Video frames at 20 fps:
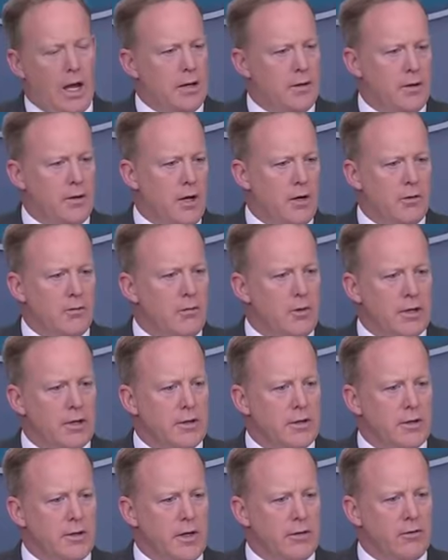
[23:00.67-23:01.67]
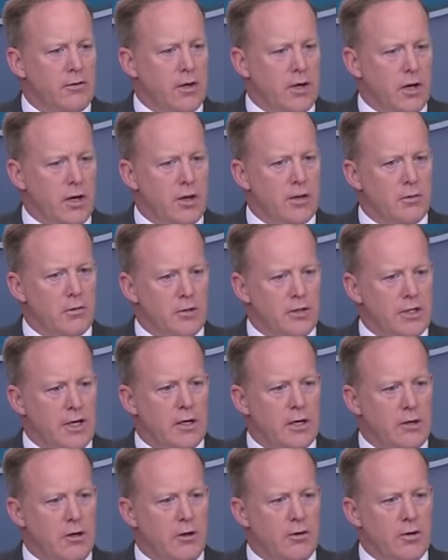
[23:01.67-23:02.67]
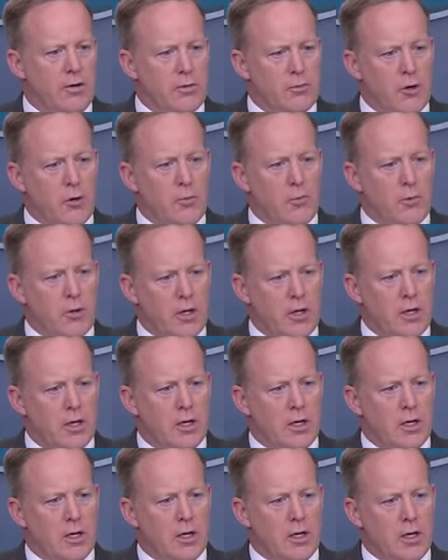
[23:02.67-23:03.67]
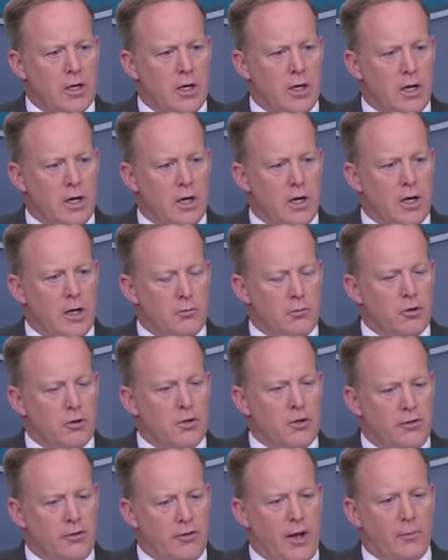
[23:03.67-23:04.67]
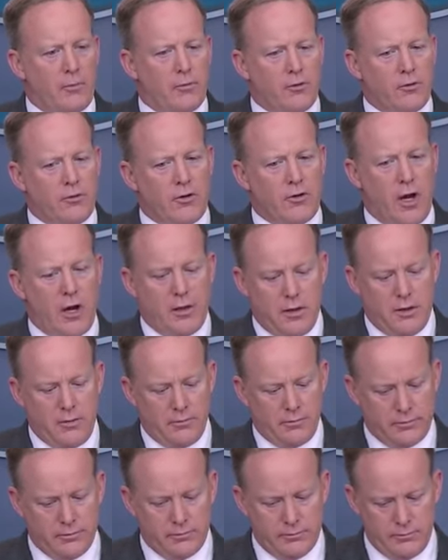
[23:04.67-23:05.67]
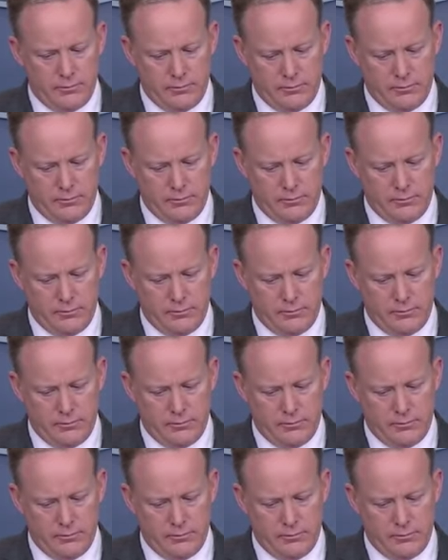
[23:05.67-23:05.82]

Uh, I, I don't think that that's there. I think we're taking all the appropriate uh, and prudent steps. Jonathan.